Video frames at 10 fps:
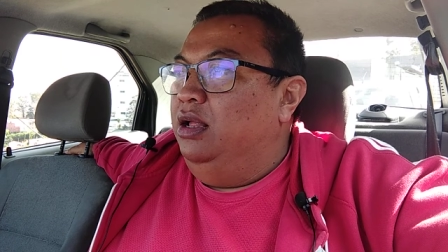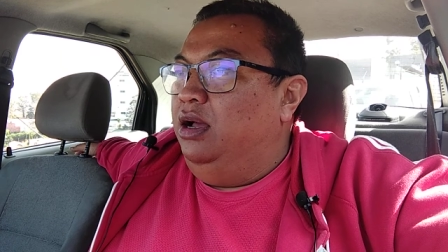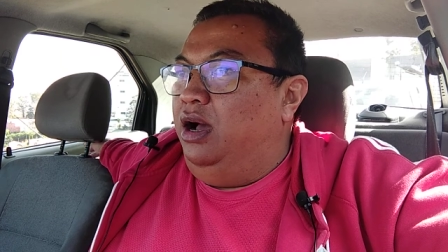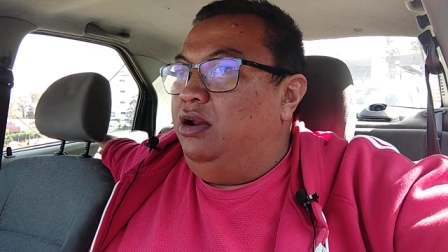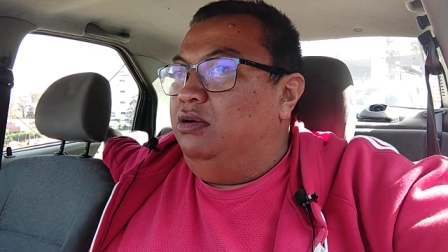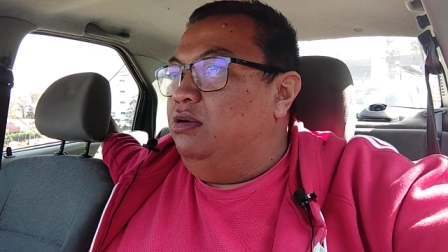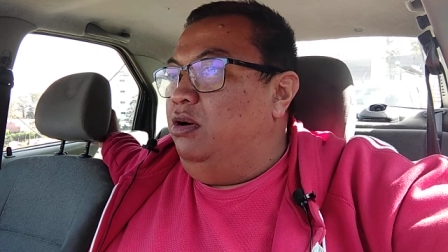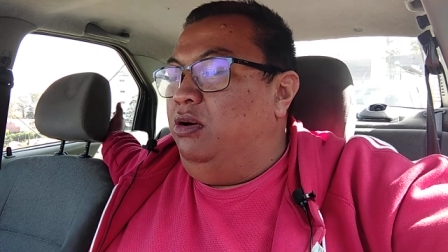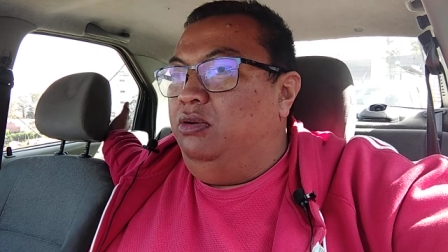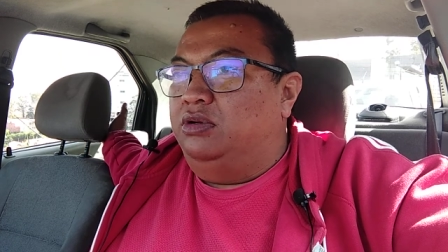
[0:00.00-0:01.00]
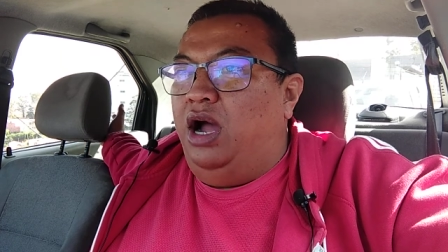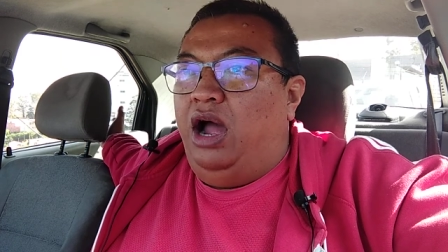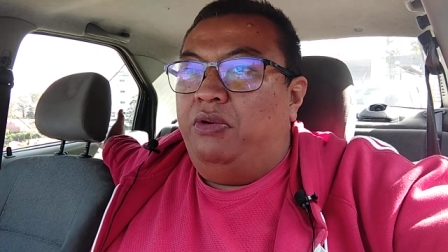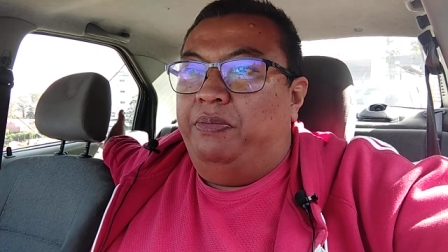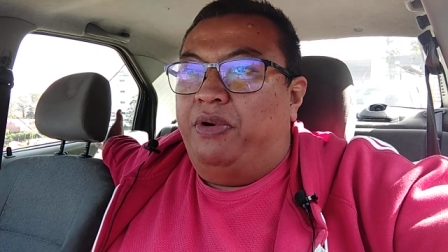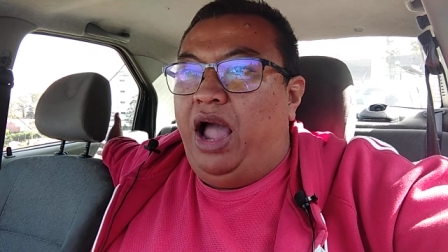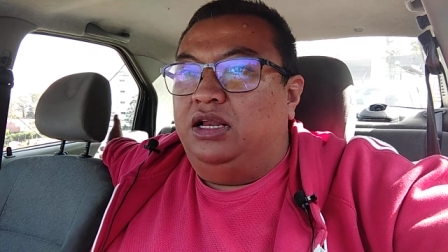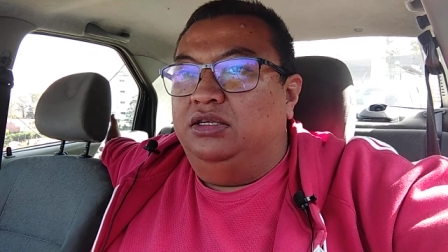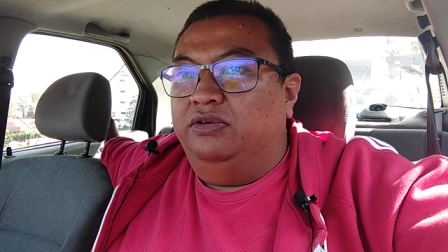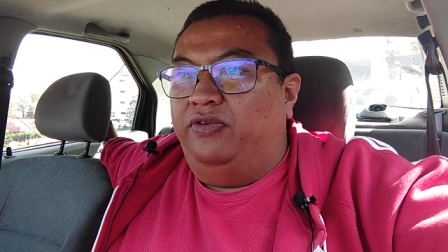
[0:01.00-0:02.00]
I don't know,
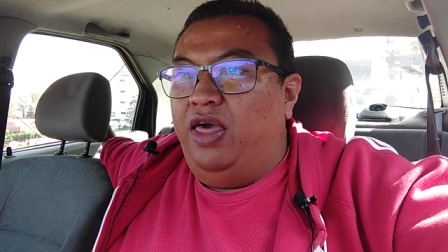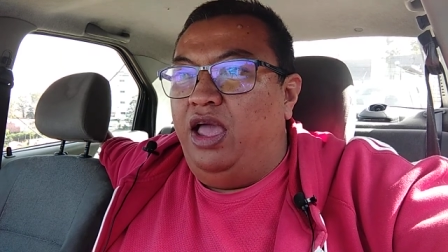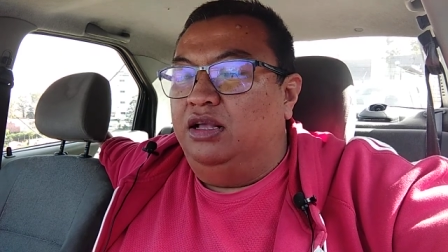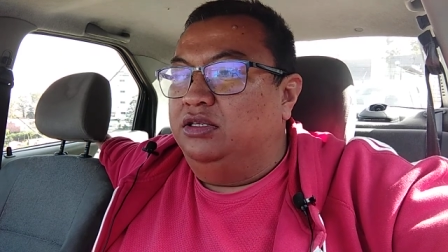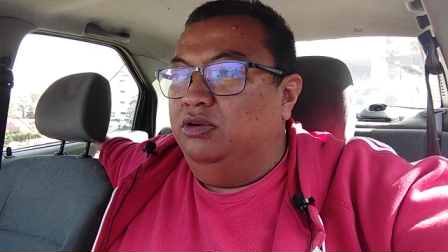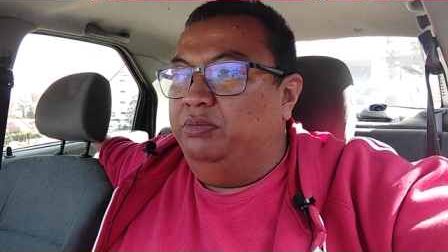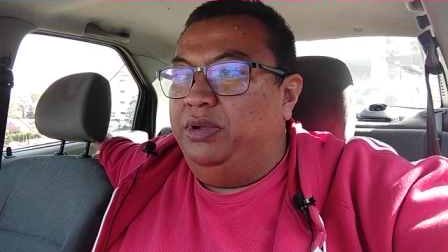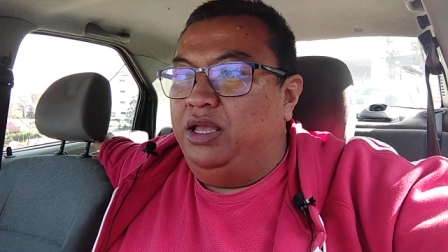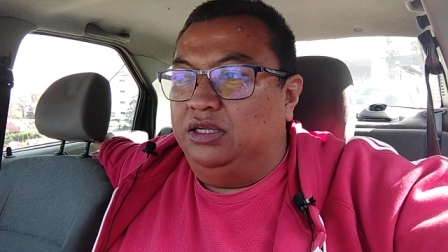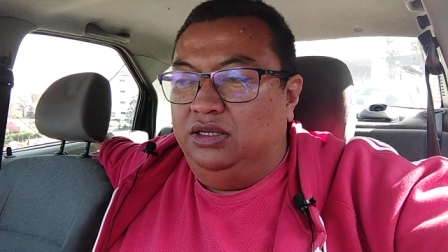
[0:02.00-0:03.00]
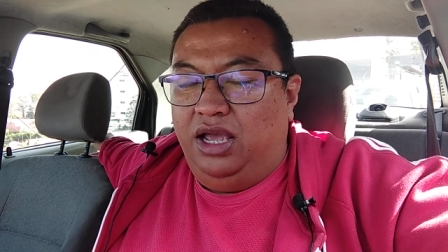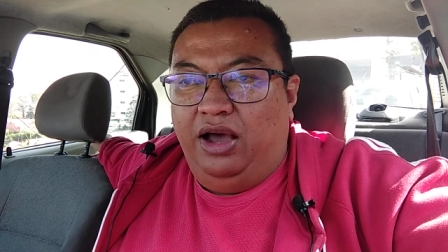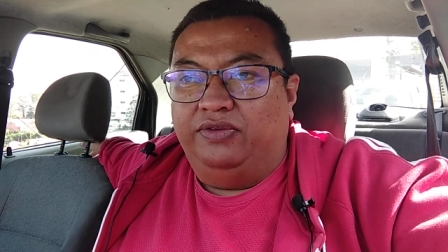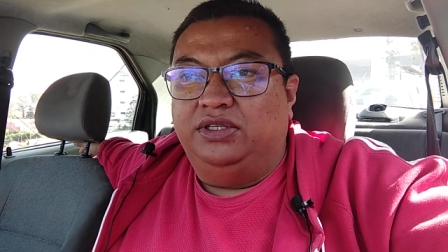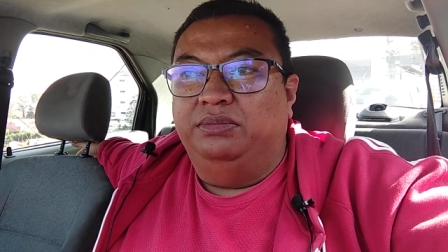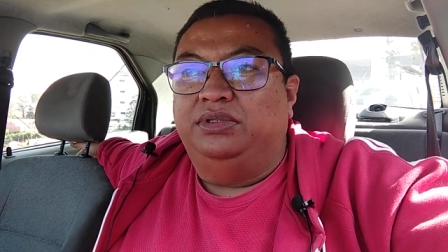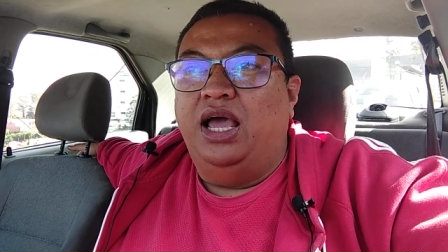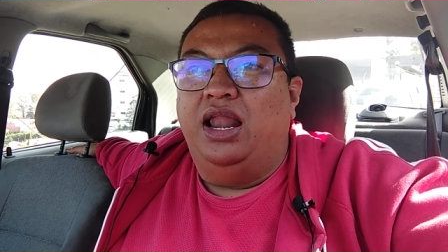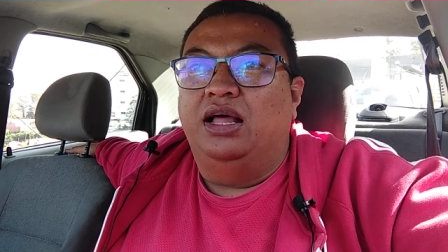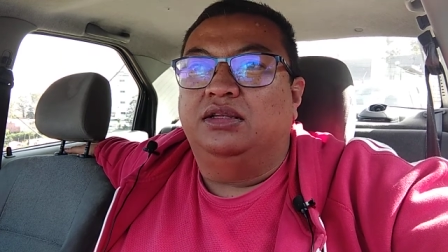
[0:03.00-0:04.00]
chiropractor things, or because you have some
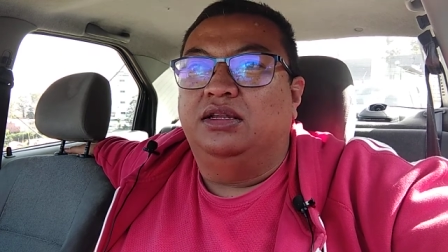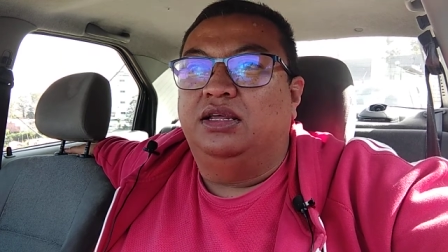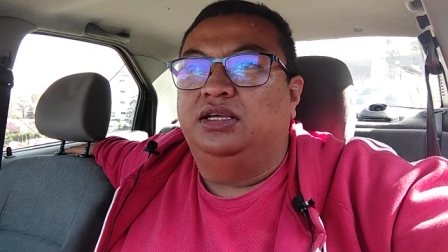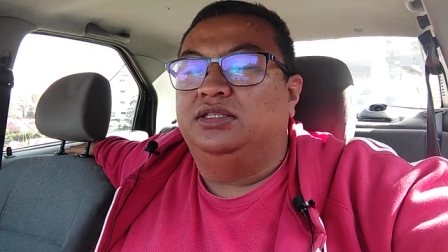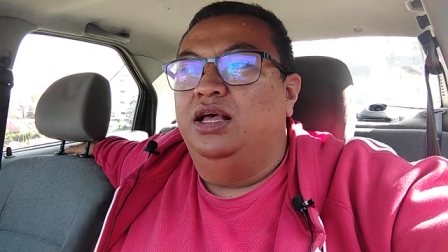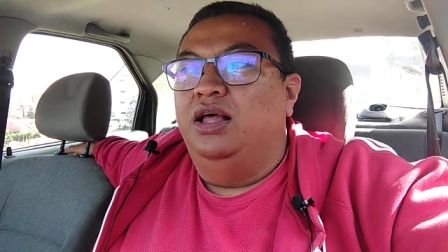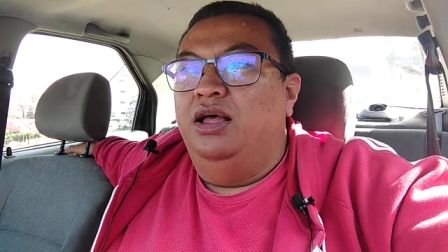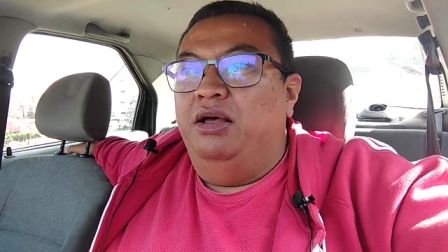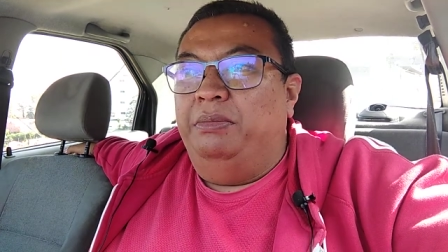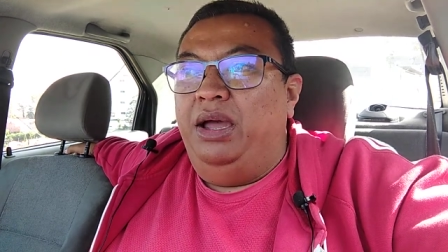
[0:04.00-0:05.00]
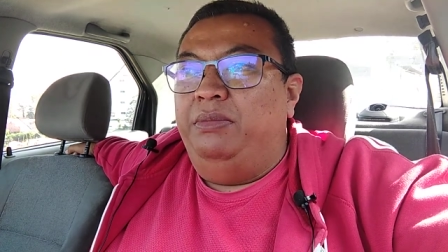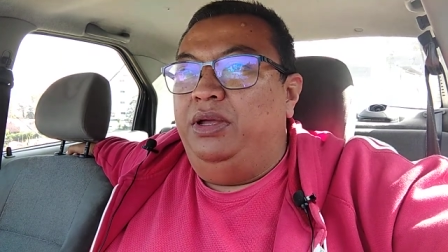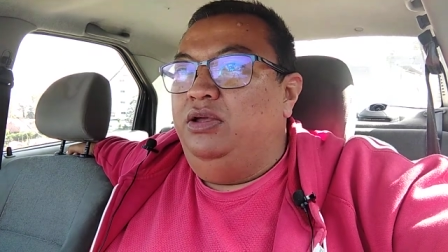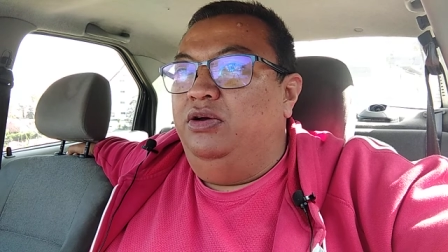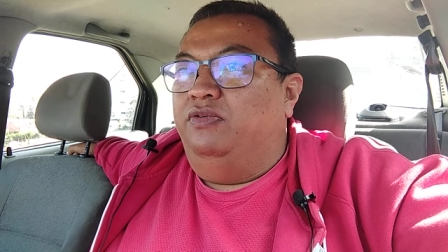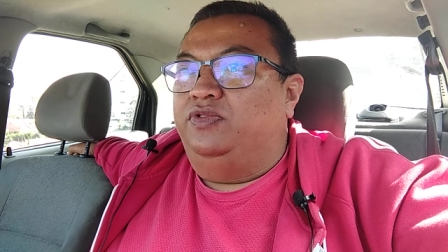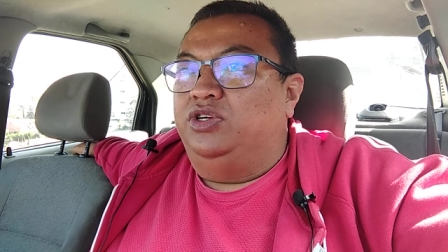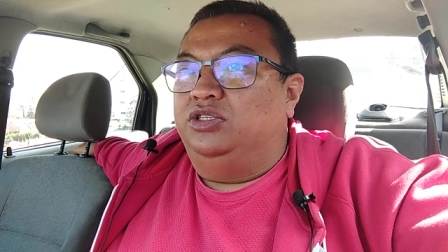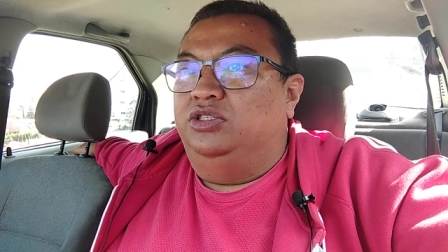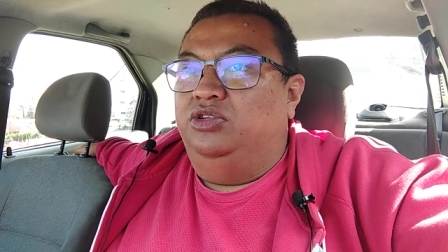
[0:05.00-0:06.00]
talent on this. Maybe you're
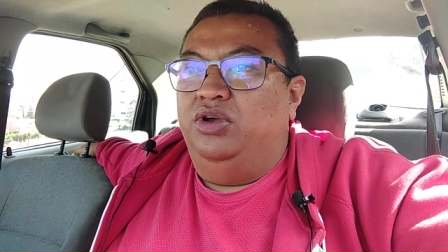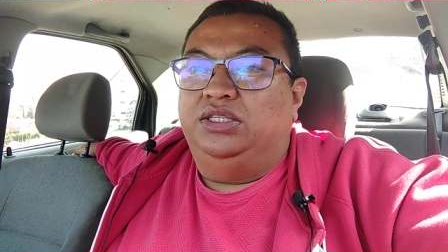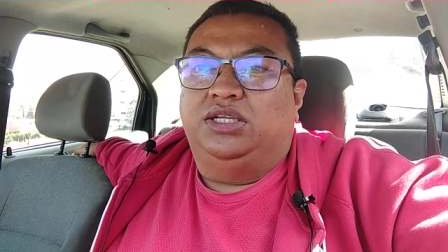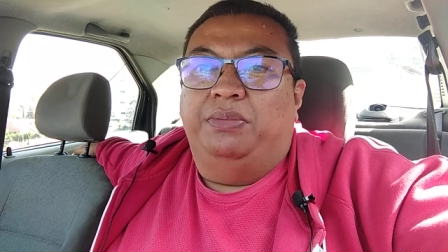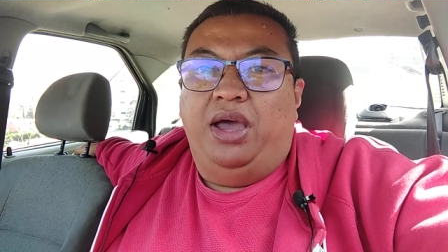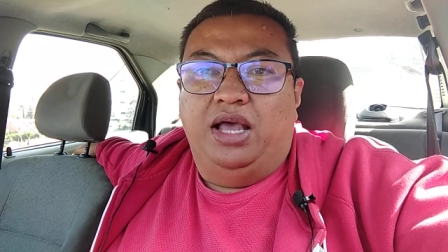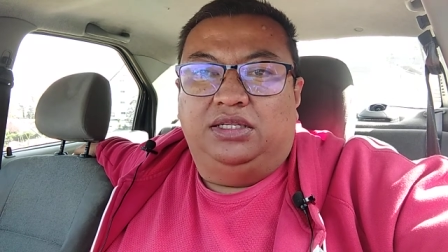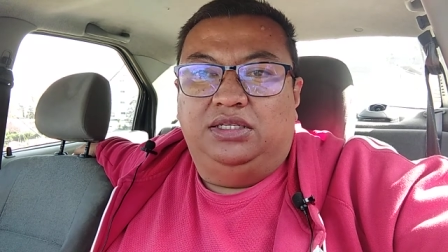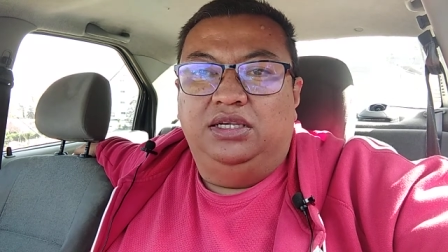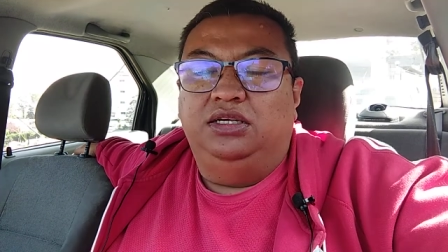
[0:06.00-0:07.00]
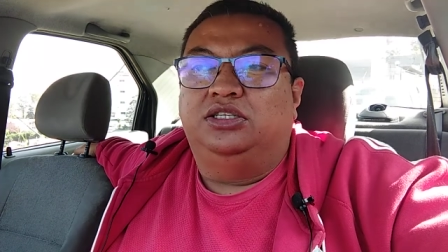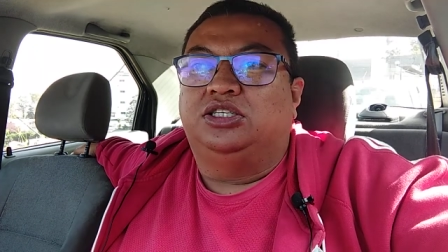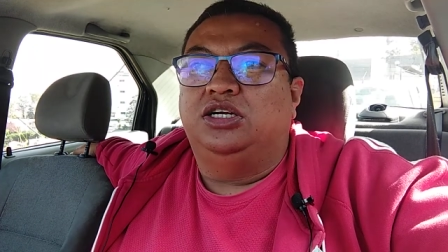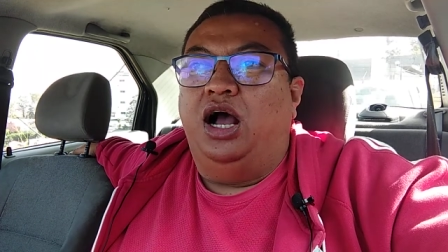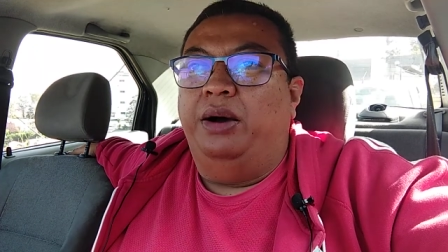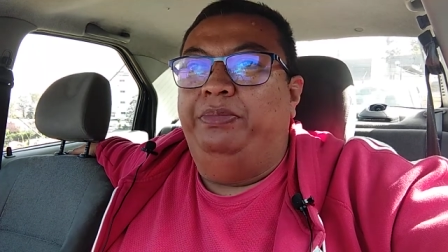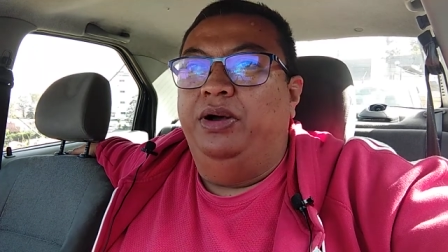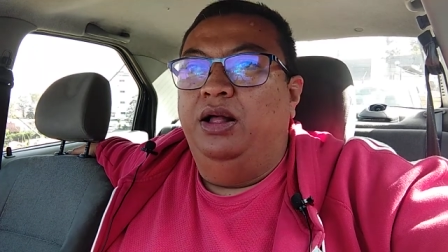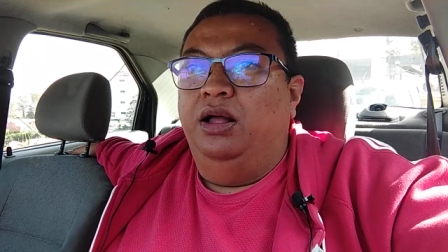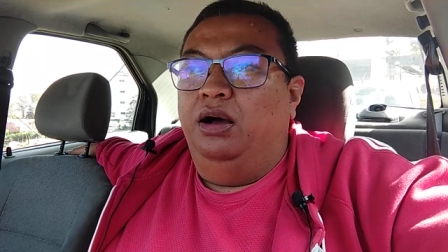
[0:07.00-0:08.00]
just doing some Etsy shop,
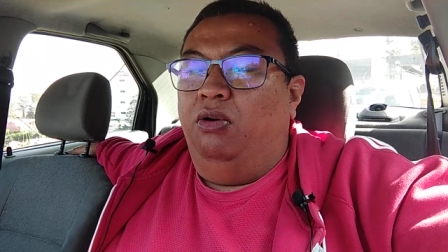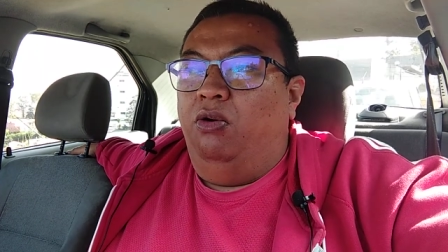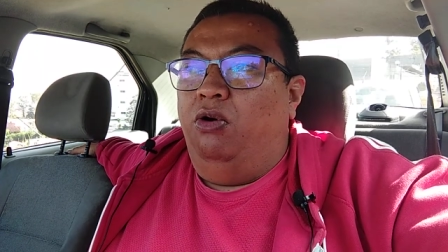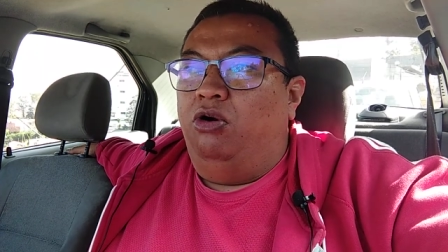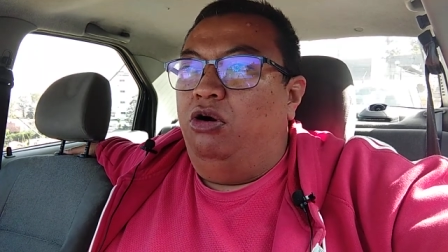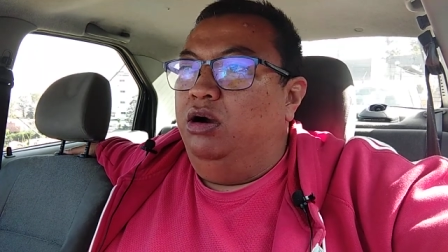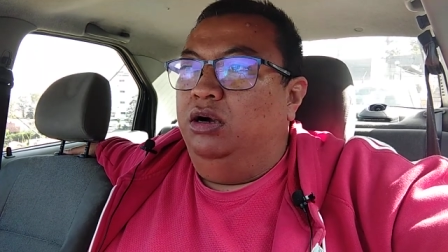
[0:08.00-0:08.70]
or